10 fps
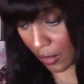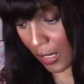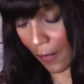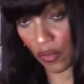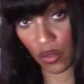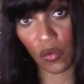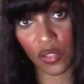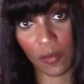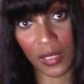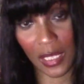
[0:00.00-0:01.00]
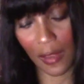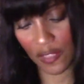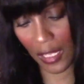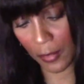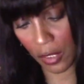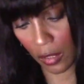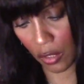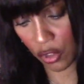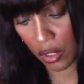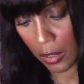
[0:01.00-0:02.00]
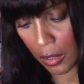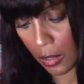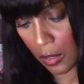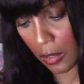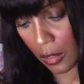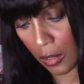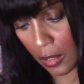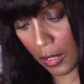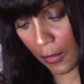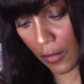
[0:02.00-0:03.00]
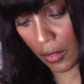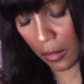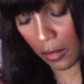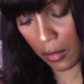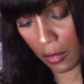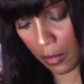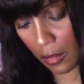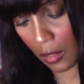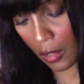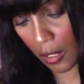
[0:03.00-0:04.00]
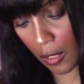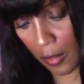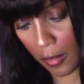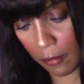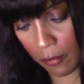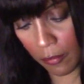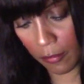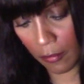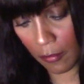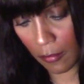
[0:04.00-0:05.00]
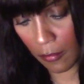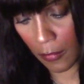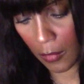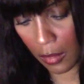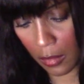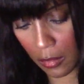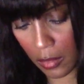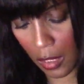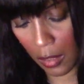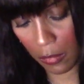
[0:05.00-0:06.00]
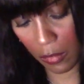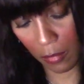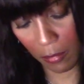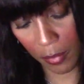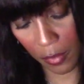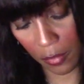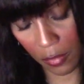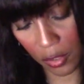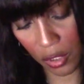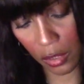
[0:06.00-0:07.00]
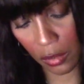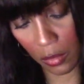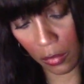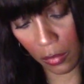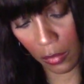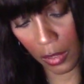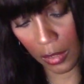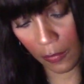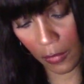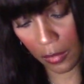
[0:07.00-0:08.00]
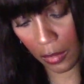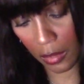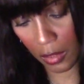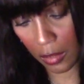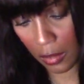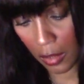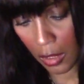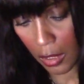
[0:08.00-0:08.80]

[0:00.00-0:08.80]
because the Seven of Swords can be self-sabotage. Let's have a look. Um, so number two, let's have a look at this.